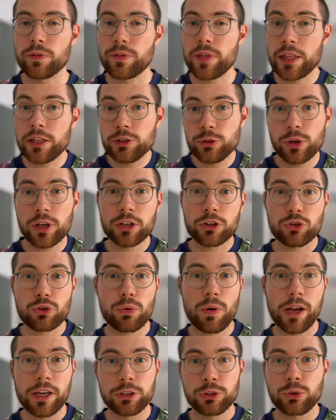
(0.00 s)
then you can
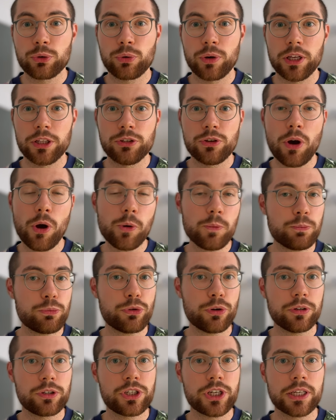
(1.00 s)
try to create your own
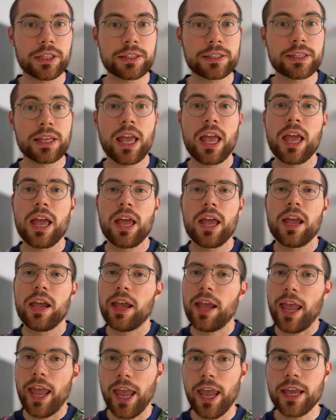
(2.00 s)
projects
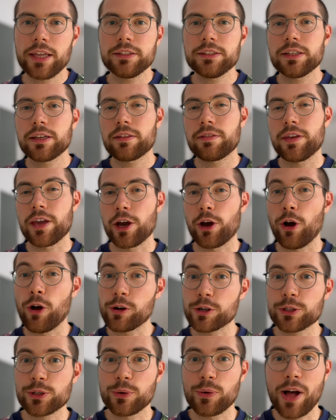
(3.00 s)
and there are
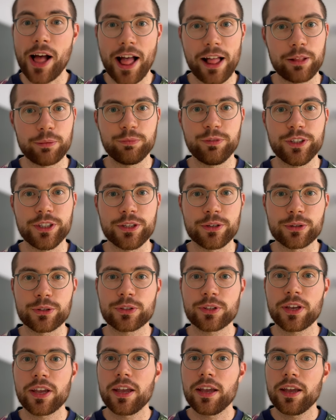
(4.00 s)
also help videos.
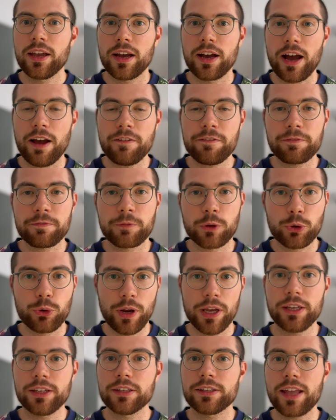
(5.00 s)
I've
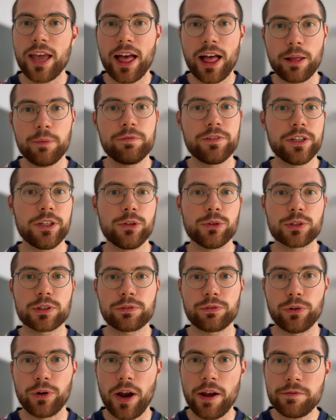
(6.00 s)
created help videos
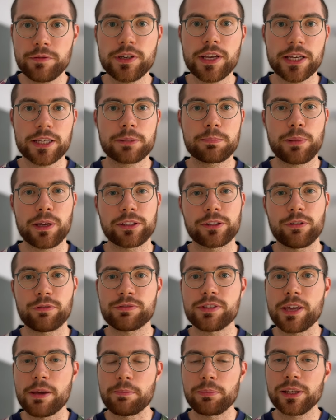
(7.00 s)
for every aspect of
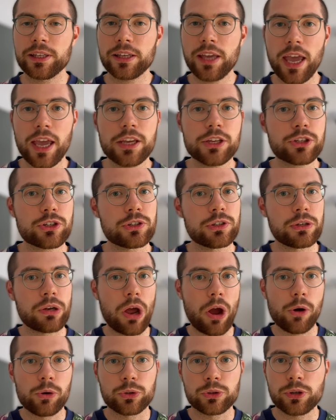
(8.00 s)
the application,
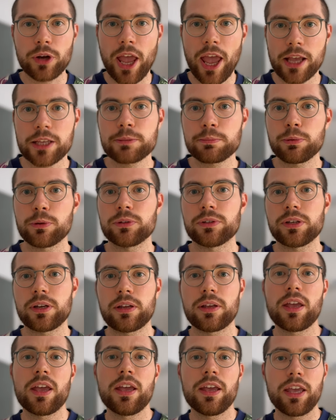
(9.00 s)
how to export
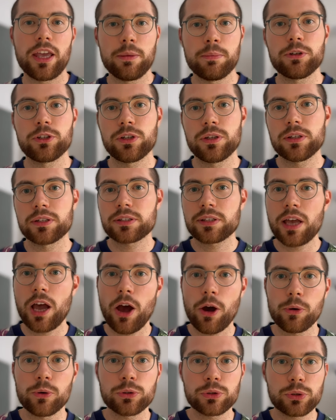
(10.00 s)
images,
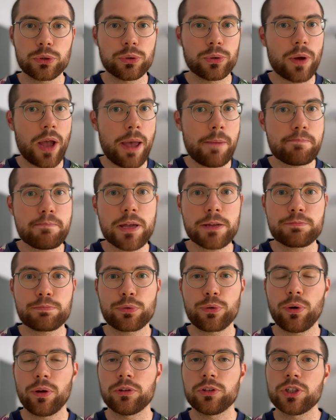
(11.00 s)
how to embed
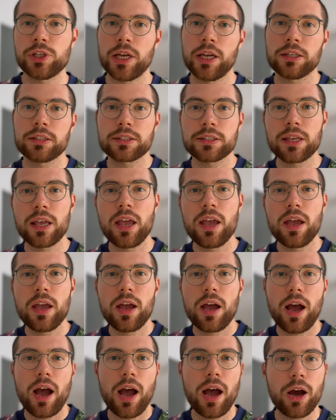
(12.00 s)
projects,
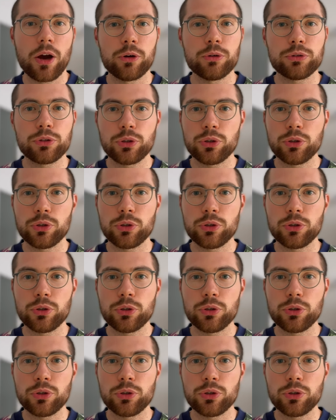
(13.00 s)
how to